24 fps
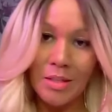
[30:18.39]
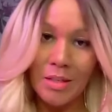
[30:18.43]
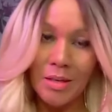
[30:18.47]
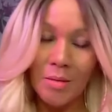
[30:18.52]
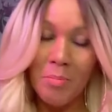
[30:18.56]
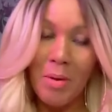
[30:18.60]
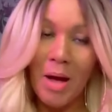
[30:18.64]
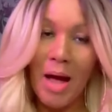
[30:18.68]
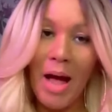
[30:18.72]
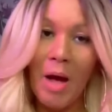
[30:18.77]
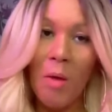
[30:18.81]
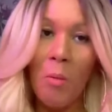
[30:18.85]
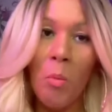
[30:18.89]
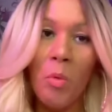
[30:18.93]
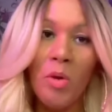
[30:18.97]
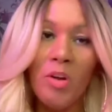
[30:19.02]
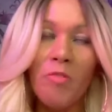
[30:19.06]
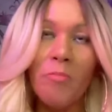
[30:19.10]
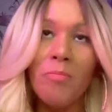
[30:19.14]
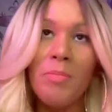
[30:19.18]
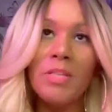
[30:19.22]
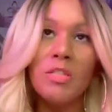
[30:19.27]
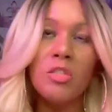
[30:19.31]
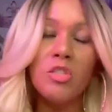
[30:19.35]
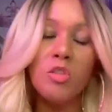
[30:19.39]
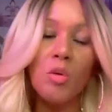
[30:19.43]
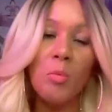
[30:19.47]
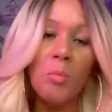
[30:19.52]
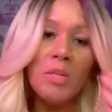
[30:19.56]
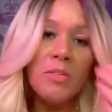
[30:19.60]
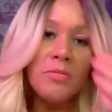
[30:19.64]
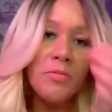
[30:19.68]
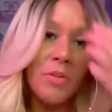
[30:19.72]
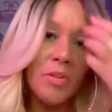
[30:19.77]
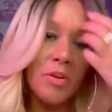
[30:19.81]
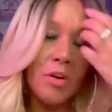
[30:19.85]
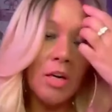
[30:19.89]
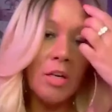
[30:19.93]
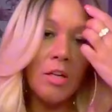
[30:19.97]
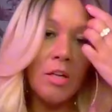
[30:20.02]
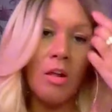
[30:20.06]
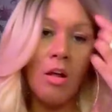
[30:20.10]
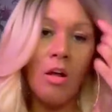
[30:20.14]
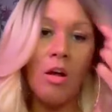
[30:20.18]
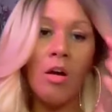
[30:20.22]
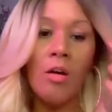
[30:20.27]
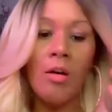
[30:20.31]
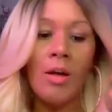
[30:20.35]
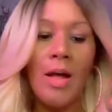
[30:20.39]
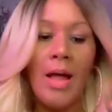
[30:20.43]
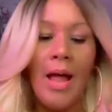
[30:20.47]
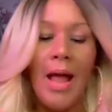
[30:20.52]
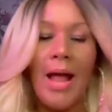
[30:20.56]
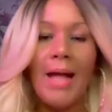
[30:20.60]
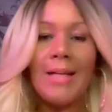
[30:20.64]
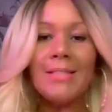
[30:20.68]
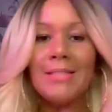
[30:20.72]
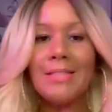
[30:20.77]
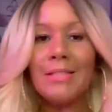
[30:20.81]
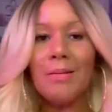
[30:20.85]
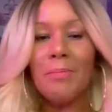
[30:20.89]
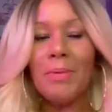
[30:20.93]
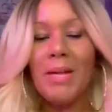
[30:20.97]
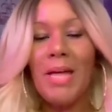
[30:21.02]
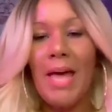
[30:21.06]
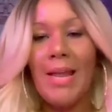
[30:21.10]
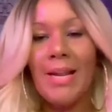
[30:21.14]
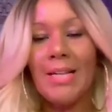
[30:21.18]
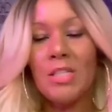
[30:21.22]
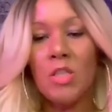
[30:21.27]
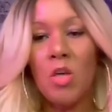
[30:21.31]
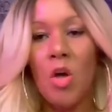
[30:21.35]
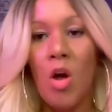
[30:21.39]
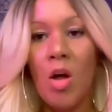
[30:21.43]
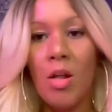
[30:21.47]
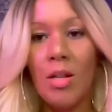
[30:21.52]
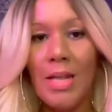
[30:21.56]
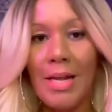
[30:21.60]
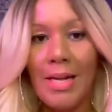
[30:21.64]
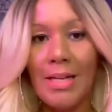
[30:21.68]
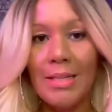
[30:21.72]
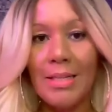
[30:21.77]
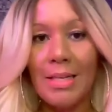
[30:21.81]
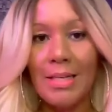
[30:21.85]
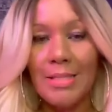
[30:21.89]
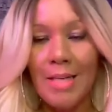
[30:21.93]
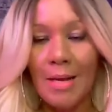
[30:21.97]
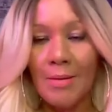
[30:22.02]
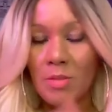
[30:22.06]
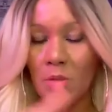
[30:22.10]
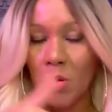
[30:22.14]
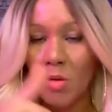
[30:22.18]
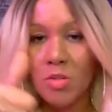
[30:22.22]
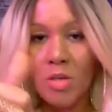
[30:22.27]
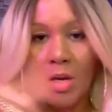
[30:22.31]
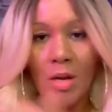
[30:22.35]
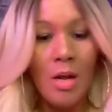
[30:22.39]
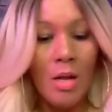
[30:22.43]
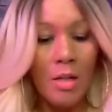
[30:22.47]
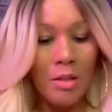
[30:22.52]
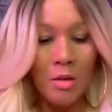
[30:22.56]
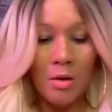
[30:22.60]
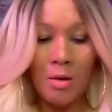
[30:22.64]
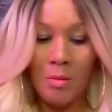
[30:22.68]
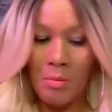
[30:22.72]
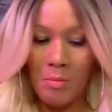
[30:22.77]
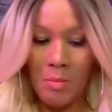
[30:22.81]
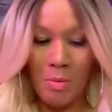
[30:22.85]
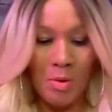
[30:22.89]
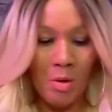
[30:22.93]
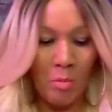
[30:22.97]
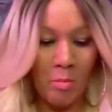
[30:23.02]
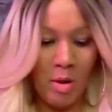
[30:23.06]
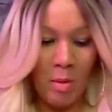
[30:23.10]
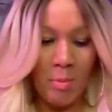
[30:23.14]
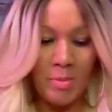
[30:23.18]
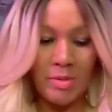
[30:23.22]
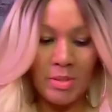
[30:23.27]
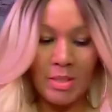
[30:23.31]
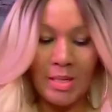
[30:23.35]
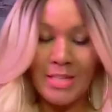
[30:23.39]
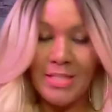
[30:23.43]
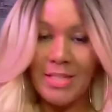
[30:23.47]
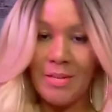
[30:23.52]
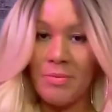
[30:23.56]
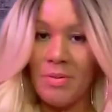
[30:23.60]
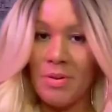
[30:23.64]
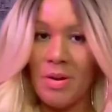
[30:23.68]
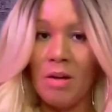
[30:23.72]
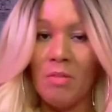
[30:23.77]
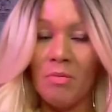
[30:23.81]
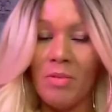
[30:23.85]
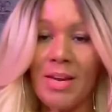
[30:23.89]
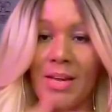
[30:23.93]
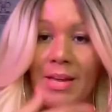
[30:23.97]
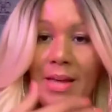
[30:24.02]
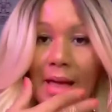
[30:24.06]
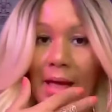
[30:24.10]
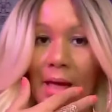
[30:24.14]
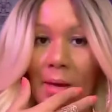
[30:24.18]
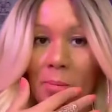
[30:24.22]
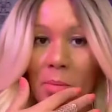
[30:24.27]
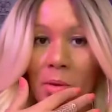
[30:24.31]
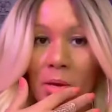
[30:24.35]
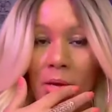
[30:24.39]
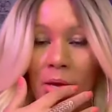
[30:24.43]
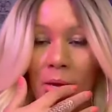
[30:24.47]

But I would have been so much further along had somebody had a talk like this. I told you, look, we almost in the last episode, I'll recap.